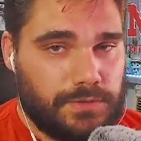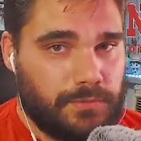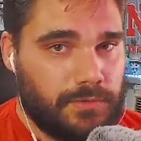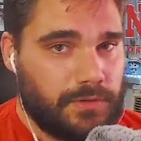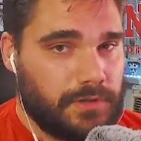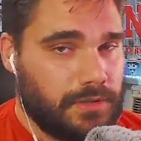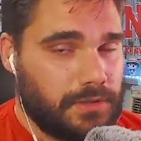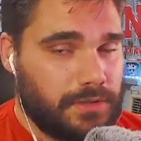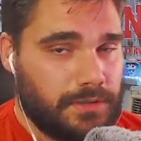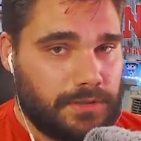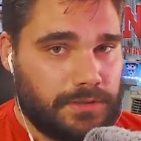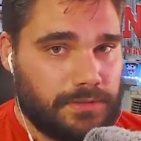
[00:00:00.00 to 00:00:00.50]

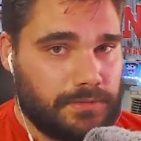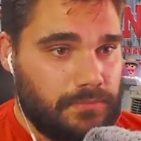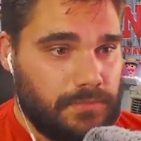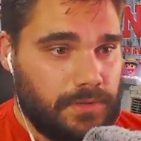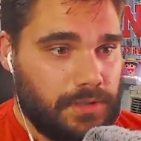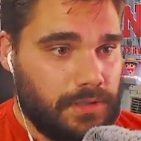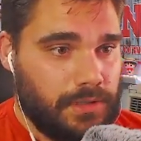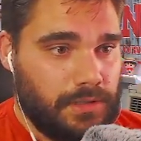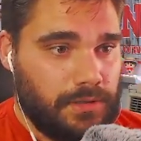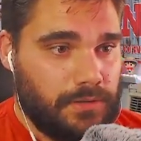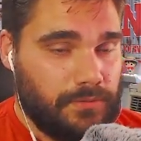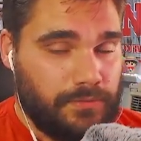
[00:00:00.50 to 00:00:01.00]
were, you
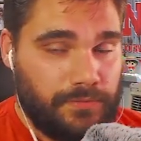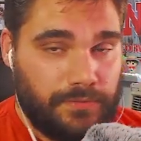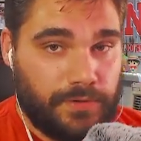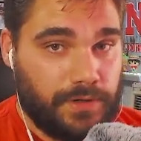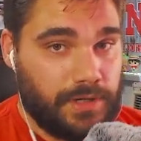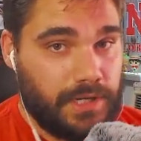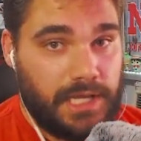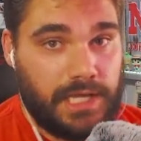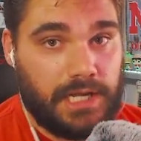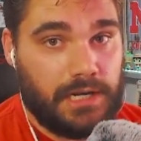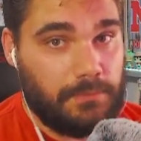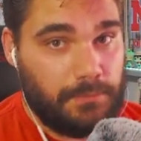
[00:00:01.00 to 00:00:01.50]
know,
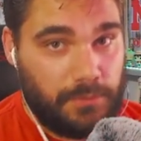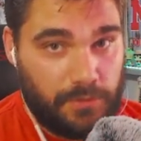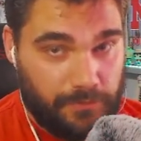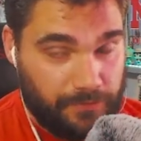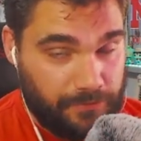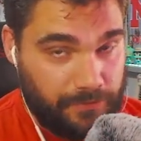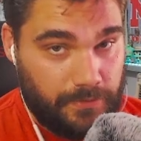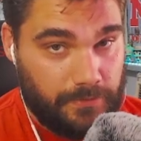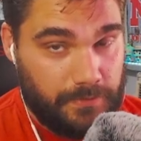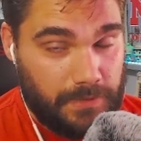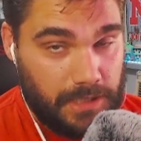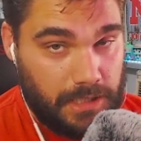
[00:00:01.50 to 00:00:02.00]
forgettable
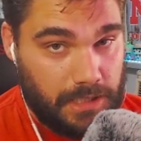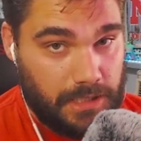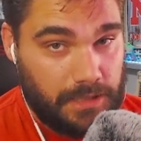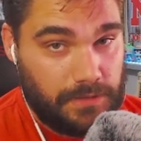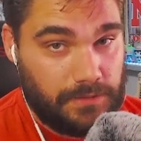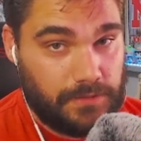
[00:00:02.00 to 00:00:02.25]
for me.